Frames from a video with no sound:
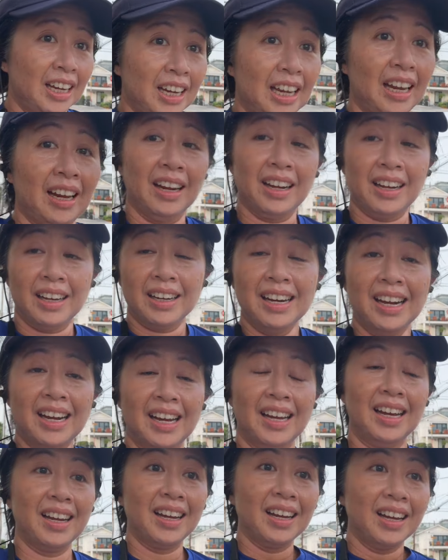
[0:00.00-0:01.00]
and
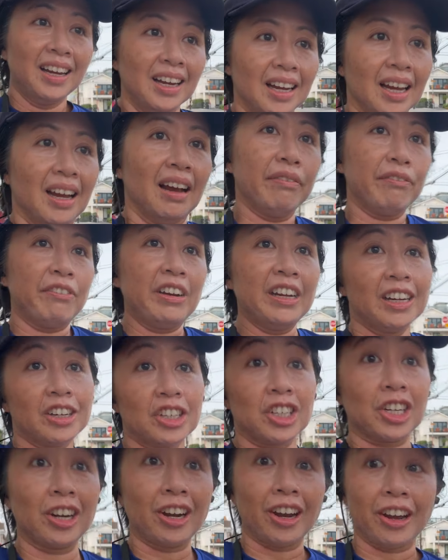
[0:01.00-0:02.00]
I
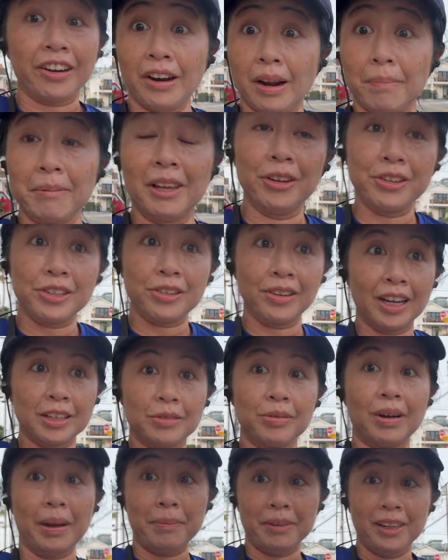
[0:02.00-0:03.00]
finished on an uphill, so that's
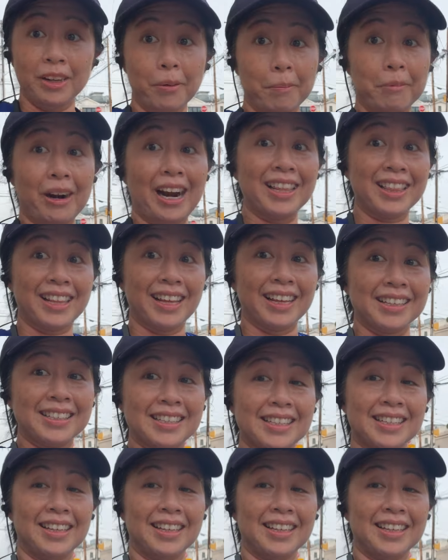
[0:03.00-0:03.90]
why I'm a little breathless.